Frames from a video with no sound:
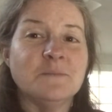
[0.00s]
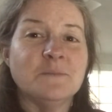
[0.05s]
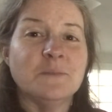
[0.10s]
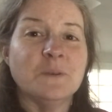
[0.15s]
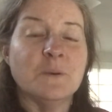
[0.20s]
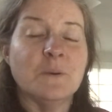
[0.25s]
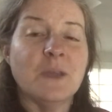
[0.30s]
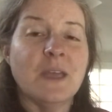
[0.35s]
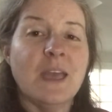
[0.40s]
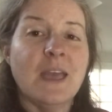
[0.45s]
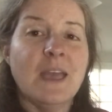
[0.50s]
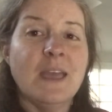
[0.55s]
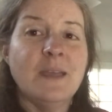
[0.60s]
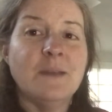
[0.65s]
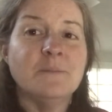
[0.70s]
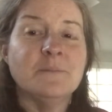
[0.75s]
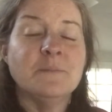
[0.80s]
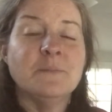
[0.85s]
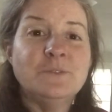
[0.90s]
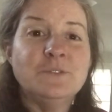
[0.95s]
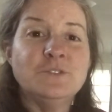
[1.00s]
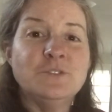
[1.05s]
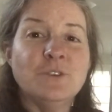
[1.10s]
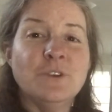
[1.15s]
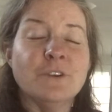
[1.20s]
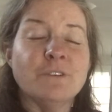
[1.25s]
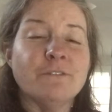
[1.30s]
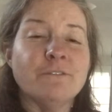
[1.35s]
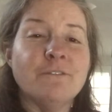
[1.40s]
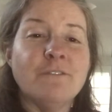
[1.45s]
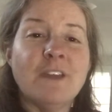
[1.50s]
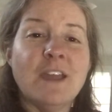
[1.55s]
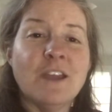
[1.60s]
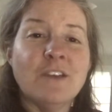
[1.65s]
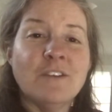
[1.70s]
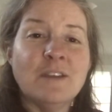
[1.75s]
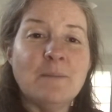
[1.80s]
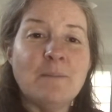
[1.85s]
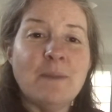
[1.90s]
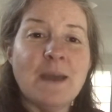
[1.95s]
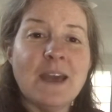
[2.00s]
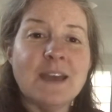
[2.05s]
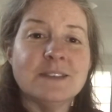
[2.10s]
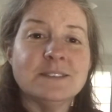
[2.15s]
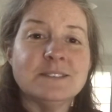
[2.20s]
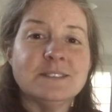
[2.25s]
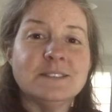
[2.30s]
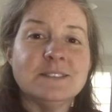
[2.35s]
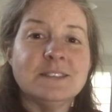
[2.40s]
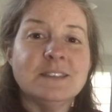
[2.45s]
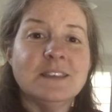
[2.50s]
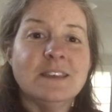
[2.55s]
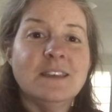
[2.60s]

Okay? Do your very best.